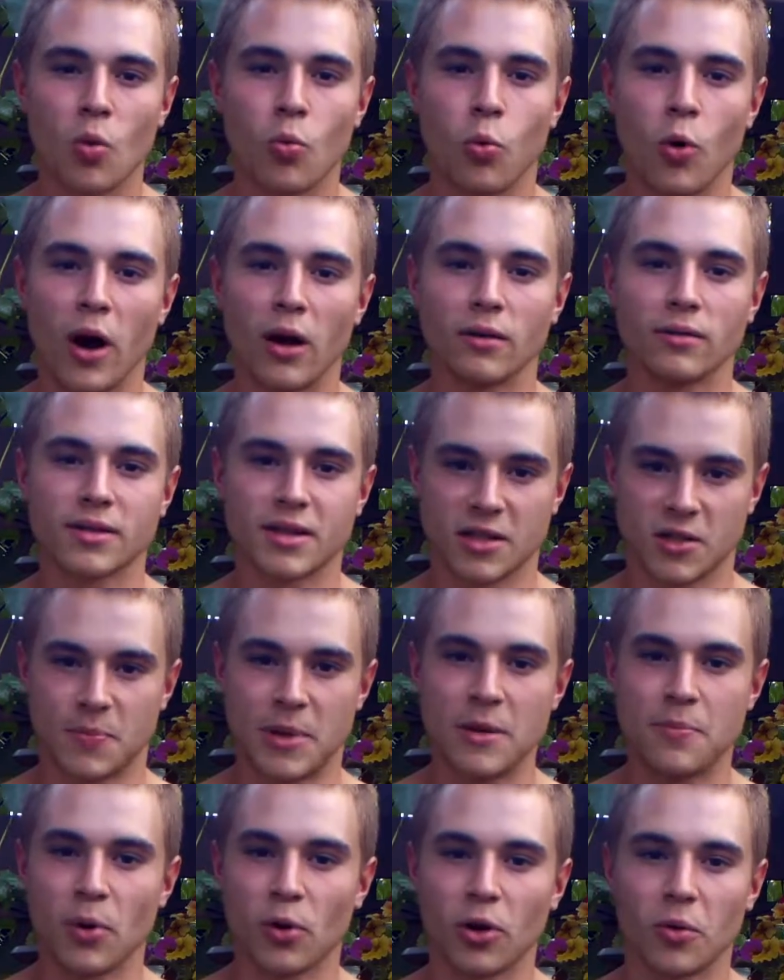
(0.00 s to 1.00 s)
Well, since
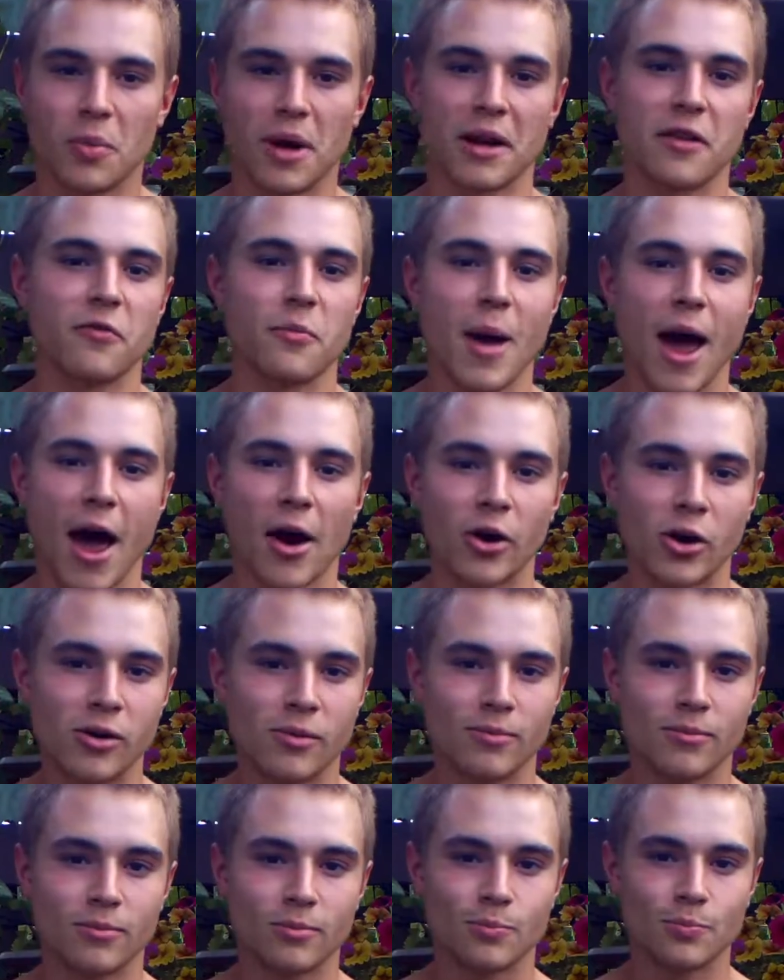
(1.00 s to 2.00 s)
people are made of matter,
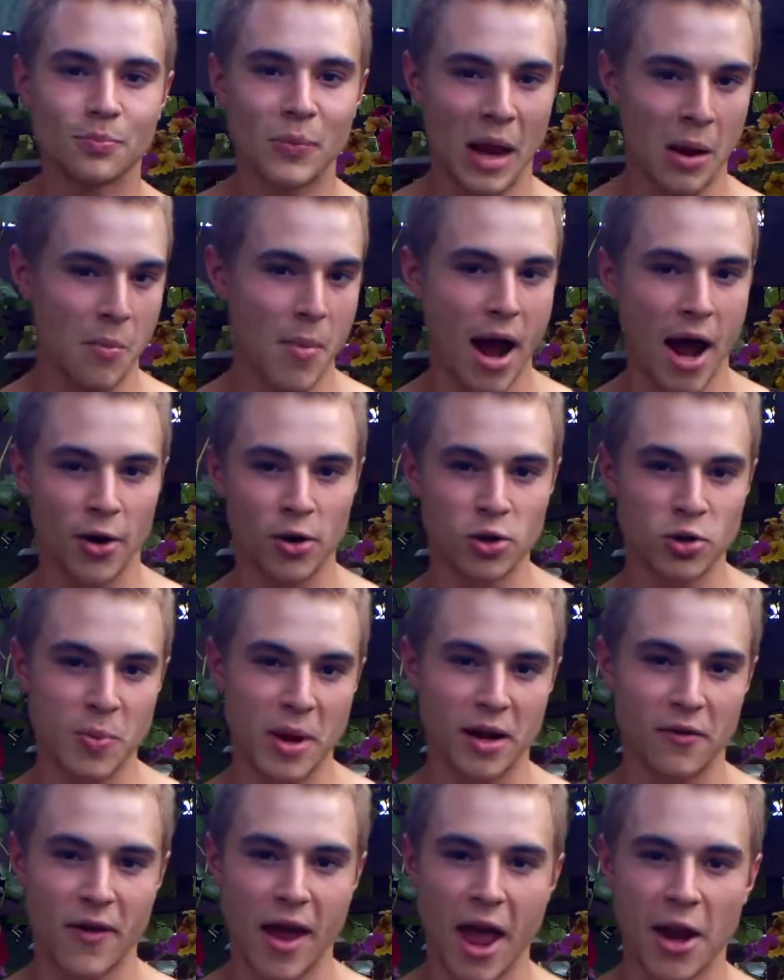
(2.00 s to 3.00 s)
and matter is
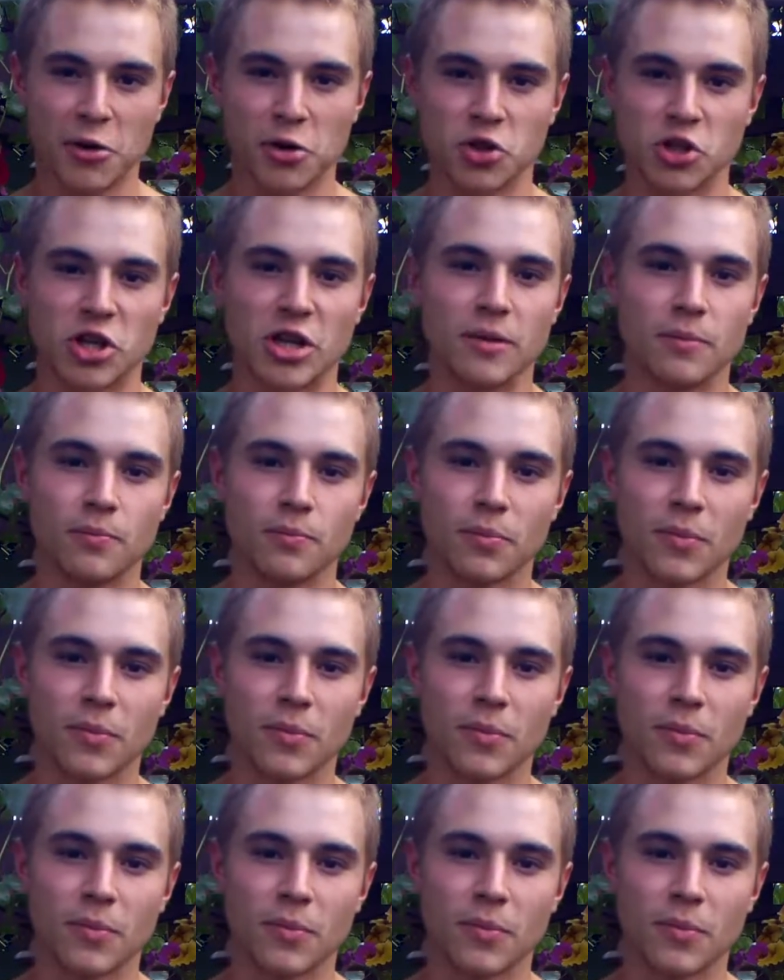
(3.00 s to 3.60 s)
made of energy,